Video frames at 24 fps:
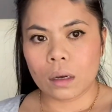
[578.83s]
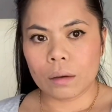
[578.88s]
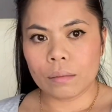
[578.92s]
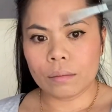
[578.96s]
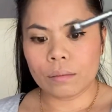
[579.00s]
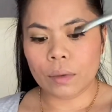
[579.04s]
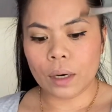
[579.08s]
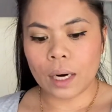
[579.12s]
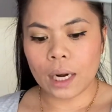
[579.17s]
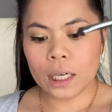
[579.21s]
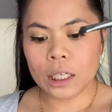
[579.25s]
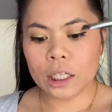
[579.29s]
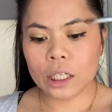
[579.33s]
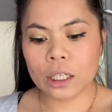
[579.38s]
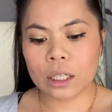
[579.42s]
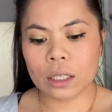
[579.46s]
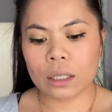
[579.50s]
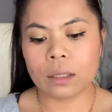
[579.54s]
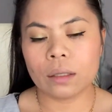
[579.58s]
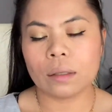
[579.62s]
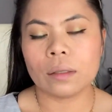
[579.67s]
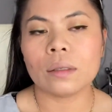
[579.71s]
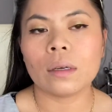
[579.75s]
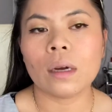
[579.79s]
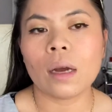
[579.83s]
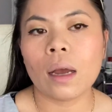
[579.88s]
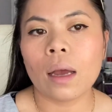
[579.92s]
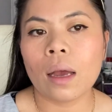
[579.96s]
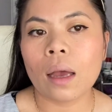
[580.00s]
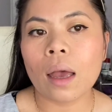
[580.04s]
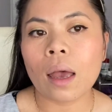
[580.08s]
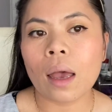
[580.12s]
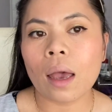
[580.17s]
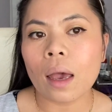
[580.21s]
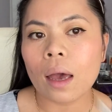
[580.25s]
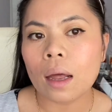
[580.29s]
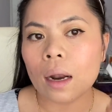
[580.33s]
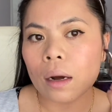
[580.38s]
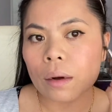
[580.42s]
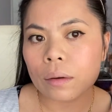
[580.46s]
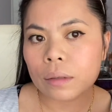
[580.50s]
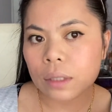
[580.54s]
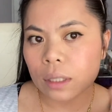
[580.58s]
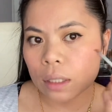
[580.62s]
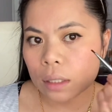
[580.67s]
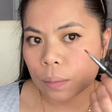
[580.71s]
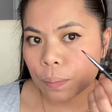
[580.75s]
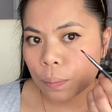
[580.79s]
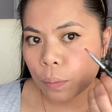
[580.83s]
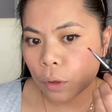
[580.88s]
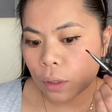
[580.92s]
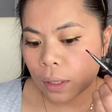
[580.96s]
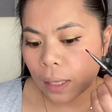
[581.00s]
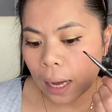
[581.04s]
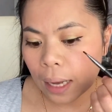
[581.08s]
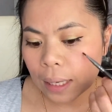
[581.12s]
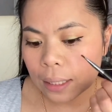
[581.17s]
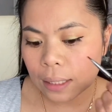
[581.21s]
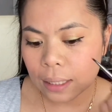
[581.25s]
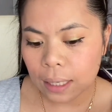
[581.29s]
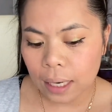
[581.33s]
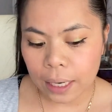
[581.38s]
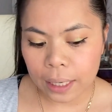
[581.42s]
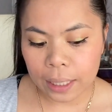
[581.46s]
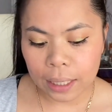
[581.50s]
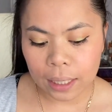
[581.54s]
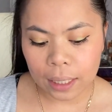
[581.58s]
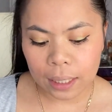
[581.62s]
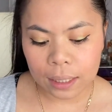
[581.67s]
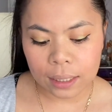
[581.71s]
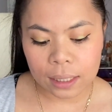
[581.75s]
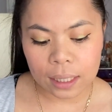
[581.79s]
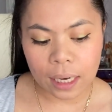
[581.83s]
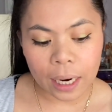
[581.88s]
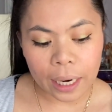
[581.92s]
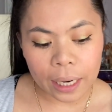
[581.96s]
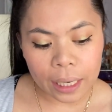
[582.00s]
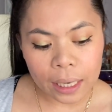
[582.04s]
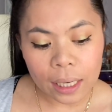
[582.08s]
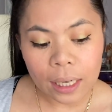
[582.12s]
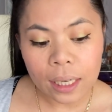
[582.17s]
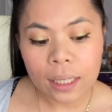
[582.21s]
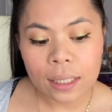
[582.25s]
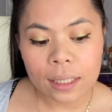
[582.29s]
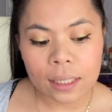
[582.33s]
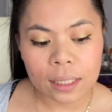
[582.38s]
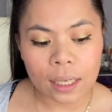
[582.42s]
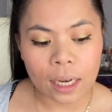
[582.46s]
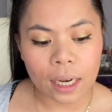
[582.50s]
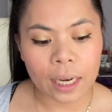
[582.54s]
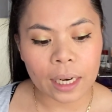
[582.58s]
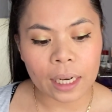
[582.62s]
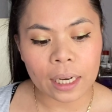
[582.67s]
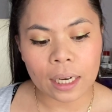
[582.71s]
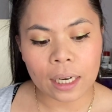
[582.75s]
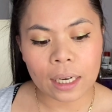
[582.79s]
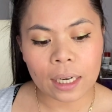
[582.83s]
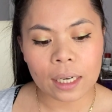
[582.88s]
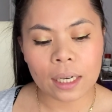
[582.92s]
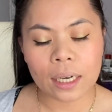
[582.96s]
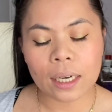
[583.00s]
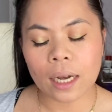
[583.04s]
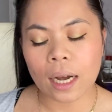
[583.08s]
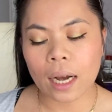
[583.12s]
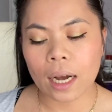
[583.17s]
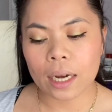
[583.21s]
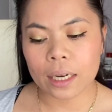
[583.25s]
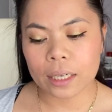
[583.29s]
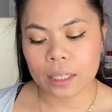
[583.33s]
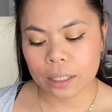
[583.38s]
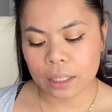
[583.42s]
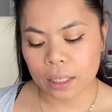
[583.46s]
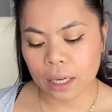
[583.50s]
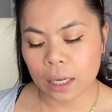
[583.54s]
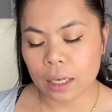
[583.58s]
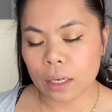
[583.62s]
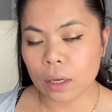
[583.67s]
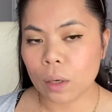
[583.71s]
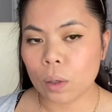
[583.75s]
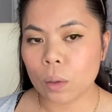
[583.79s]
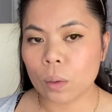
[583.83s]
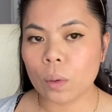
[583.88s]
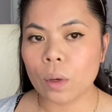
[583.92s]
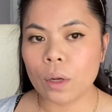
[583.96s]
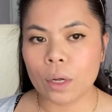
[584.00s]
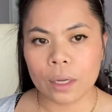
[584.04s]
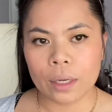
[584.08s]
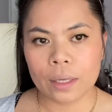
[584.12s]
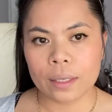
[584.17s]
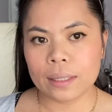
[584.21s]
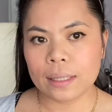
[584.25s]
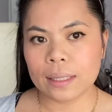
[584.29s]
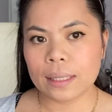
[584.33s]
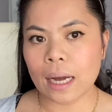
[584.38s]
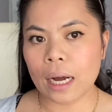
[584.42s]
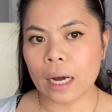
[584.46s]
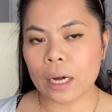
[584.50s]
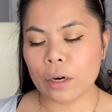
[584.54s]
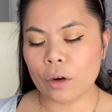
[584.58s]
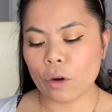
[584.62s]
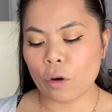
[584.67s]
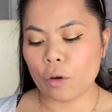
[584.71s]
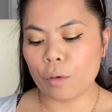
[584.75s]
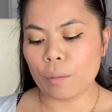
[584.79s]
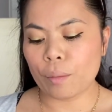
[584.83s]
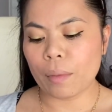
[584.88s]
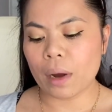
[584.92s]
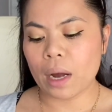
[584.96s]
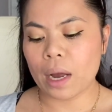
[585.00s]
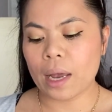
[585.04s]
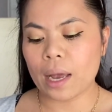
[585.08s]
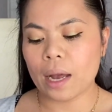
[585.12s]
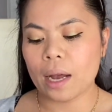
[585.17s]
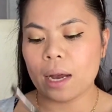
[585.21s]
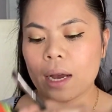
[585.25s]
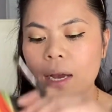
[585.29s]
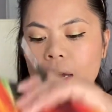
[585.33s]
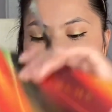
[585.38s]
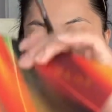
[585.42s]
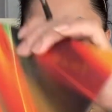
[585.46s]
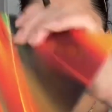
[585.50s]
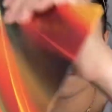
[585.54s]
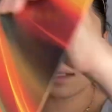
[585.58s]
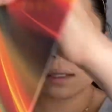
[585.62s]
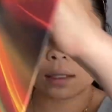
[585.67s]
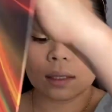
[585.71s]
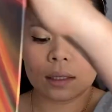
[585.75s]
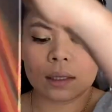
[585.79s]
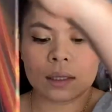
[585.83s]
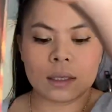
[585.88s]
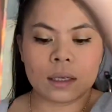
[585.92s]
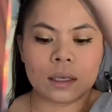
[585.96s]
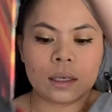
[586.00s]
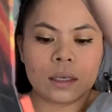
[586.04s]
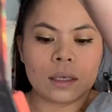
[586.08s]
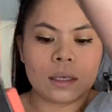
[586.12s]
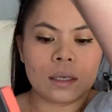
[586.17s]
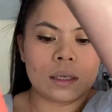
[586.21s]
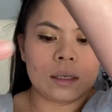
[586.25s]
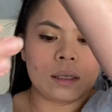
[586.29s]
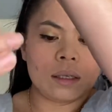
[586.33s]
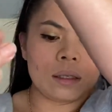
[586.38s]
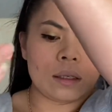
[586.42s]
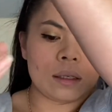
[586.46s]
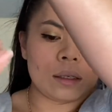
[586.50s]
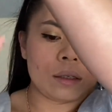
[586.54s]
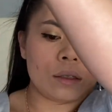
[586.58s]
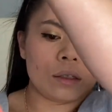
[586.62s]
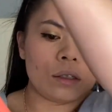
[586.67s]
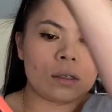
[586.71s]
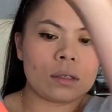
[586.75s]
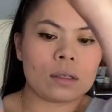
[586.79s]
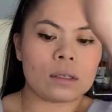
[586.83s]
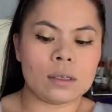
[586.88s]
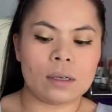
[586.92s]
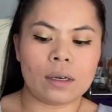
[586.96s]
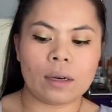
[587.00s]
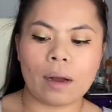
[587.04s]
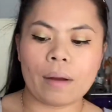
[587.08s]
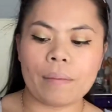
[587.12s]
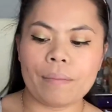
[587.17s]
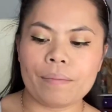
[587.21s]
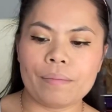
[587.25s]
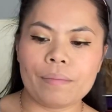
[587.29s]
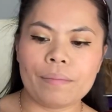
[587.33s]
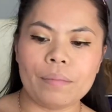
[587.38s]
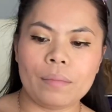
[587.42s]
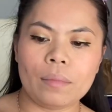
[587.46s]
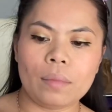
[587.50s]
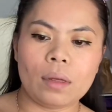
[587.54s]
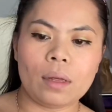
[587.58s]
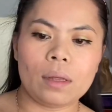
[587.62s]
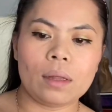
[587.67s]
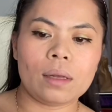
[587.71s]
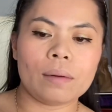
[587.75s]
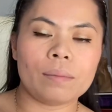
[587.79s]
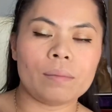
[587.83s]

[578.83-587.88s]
brush. And I'll just put a tiny, tiny, tiny eyeshadow down on my eyes. So just grab the